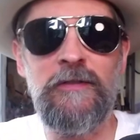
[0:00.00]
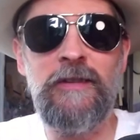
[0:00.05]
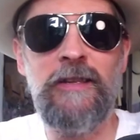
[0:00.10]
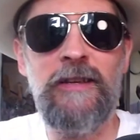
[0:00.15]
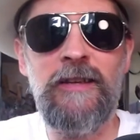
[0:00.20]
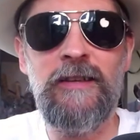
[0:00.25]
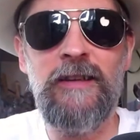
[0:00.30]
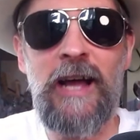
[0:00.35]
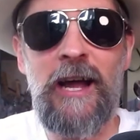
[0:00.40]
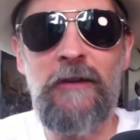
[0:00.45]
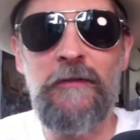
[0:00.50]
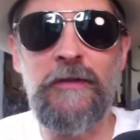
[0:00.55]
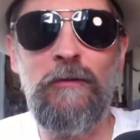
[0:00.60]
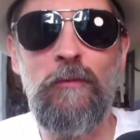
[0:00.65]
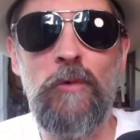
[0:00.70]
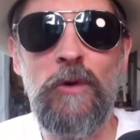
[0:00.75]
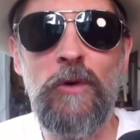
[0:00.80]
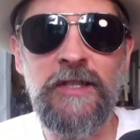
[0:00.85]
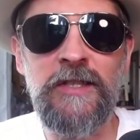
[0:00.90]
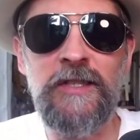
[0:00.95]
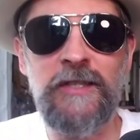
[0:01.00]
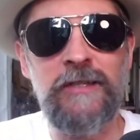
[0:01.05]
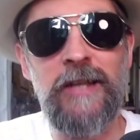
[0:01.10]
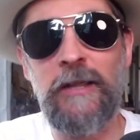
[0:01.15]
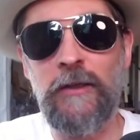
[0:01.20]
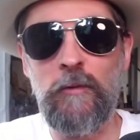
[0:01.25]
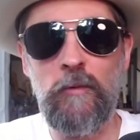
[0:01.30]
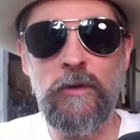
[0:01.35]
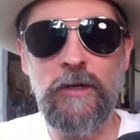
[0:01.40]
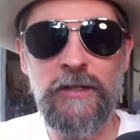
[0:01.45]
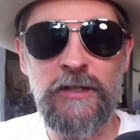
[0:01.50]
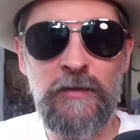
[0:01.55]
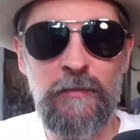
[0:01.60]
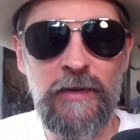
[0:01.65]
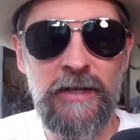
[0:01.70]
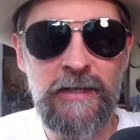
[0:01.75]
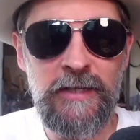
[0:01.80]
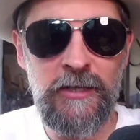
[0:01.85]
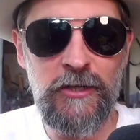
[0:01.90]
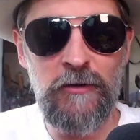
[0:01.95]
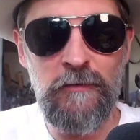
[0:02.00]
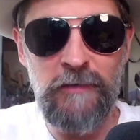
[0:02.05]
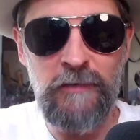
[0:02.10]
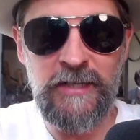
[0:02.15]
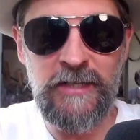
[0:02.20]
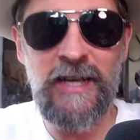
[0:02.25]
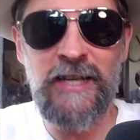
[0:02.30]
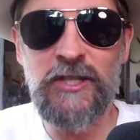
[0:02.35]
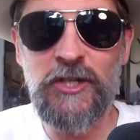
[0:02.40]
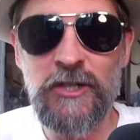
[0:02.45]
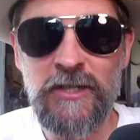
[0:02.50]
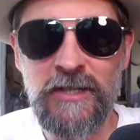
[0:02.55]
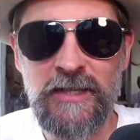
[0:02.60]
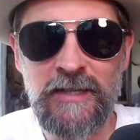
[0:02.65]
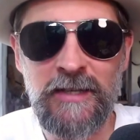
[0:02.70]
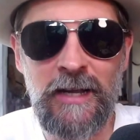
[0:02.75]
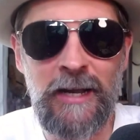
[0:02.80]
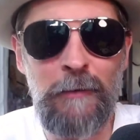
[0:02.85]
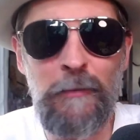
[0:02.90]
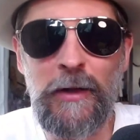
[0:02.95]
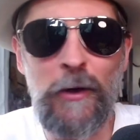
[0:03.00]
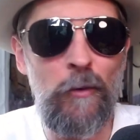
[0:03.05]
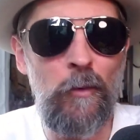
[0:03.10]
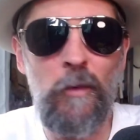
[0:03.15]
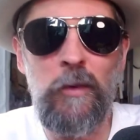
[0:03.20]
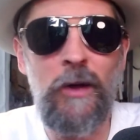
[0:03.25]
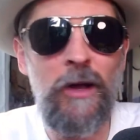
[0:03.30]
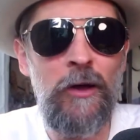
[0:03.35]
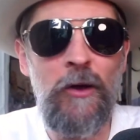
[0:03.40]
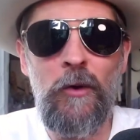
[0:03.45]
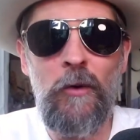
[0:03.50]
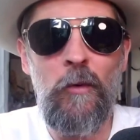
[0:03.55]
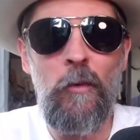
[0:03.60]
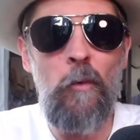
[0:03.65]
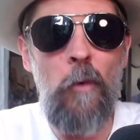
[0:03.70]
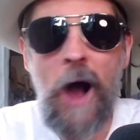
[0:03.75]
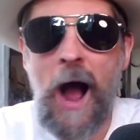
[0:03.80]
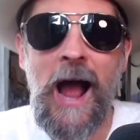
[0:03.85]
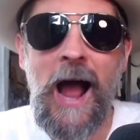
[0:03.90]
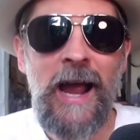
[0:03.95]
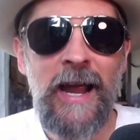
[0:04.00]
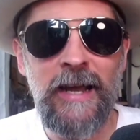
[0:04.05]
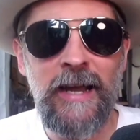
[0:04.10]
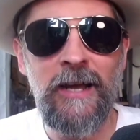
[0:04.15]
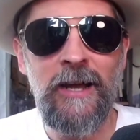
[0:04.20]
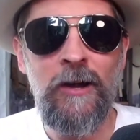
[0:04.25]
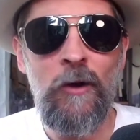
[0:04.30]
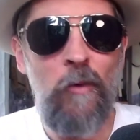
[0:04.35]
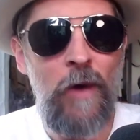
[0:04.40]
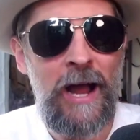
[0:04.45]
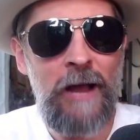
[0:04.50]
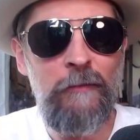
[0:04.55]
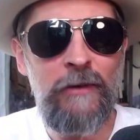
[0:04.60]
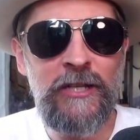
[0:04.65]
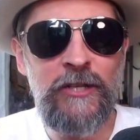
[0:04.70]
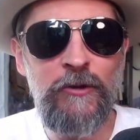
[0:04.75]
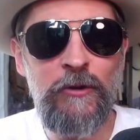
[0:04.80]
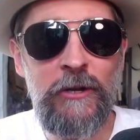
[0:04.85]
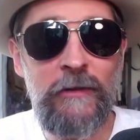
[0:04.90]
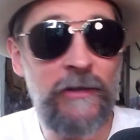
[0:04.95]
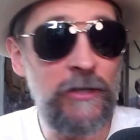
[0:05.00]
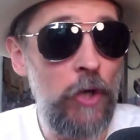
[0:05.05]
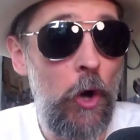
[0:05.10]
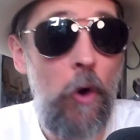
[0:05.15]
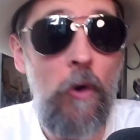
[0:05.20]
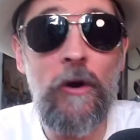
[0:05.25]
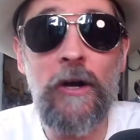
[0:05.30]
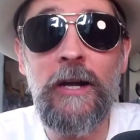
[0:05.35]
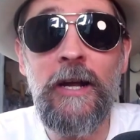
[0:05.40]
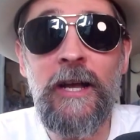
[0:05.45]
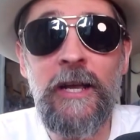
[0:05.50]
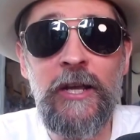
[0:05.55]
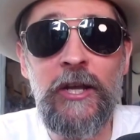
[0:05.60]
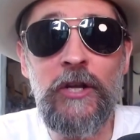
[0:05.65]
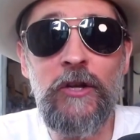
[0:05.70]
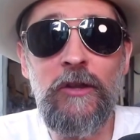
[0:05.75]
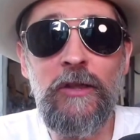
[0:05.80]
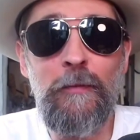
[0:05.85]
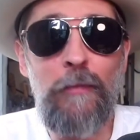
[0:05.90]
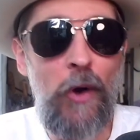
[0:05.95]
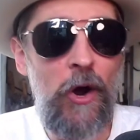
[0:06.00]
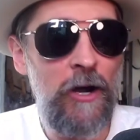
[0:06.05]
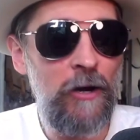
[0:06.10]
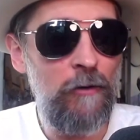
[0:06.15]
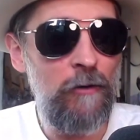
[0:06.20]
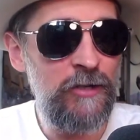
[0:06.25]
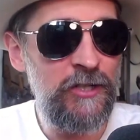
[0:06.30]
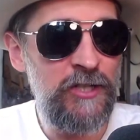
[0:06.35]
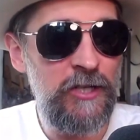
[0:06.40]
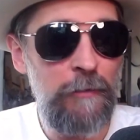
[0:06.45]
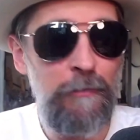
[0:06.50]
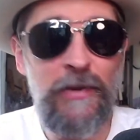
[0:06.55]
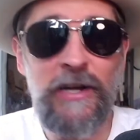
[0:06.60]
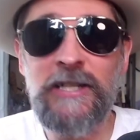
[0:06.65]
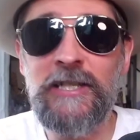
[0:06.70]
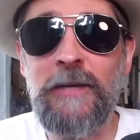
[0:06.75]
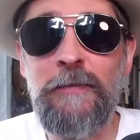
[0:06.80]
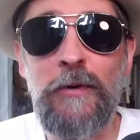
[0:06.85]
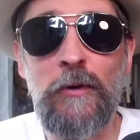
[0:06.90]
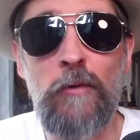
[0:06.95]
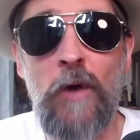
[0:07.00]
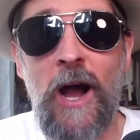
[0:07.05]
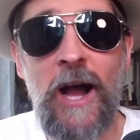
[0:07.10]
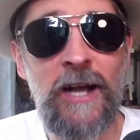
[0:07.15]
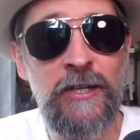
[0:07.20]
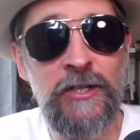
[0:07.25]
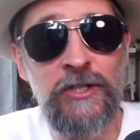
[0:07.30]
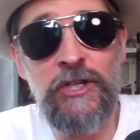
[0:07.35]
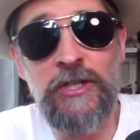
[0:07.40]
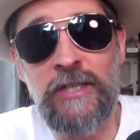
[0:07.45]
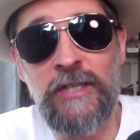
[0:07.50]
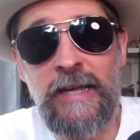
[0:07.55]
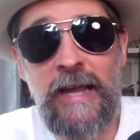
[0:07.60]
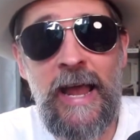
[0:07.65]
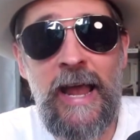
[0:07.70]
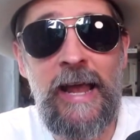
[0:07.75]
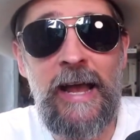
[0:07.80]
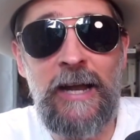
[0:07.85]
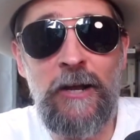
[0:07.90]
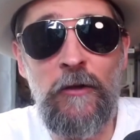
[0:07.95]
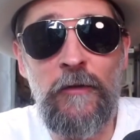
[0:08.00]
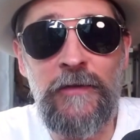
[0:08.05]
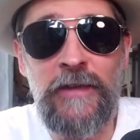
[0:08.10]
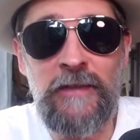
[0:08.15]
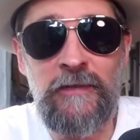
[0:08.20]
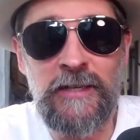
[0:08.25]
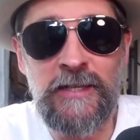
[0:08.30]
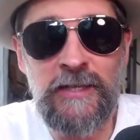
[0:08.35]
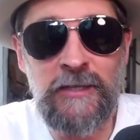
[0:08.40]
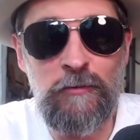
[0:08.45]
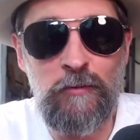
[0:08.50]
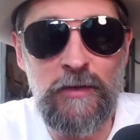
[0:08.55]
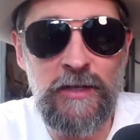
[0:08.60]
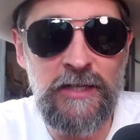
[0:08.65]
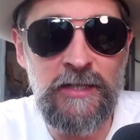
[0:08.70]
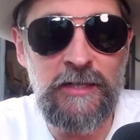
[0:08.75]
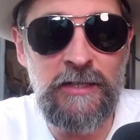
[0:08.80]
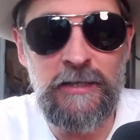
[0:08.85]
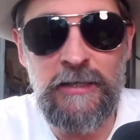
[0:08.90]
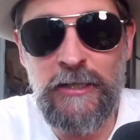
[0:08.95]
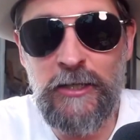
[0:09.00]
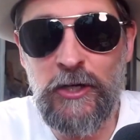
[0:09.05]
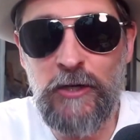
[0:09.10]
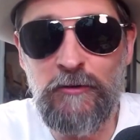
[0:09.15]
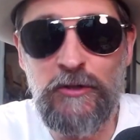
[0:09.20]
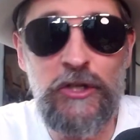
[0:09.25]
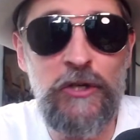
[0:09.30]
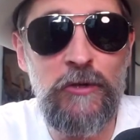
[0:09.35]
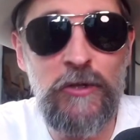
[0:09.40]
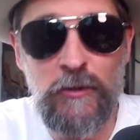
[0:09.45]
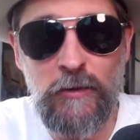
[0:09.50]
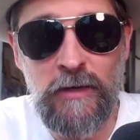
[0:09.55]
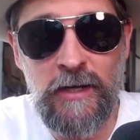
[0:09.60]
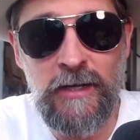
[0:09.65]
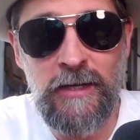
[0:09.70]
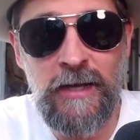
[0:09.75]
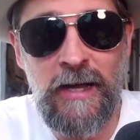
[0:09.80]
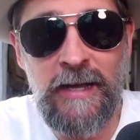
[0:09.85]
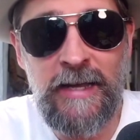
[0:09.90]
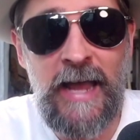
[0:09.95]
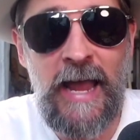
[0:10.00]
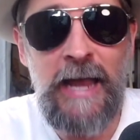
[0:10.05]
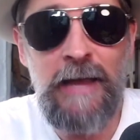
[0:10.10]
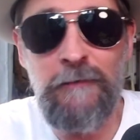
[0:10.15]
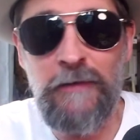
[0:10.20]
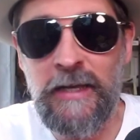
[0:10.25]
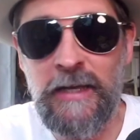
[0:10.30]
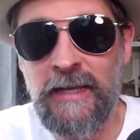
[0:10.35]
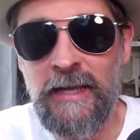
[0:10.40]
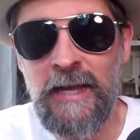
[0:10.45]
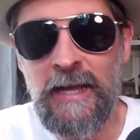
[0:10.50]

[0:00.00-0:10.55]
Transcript: the woods, not in the woods, but, you know, the desert. I'm like, why? Why are we doing this? Or, you know, the part when she picks up a rock and she's like, hey, I don't think this was, you know, due to a cave-in.